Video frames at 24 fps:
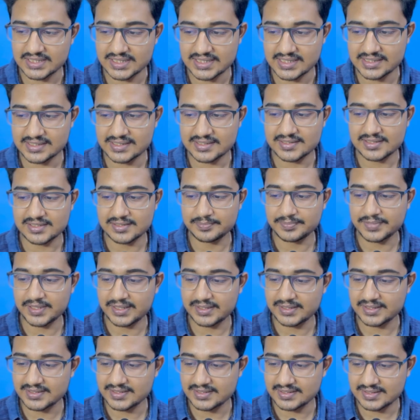changes in
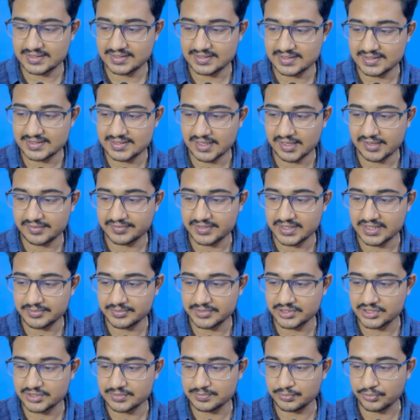pregnancy these are very
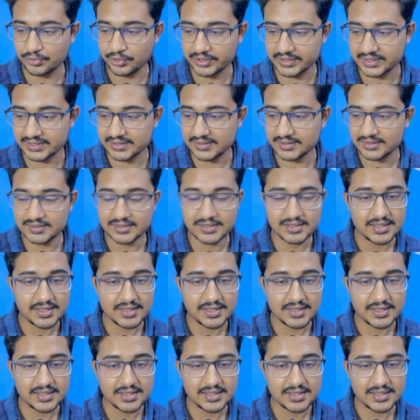much important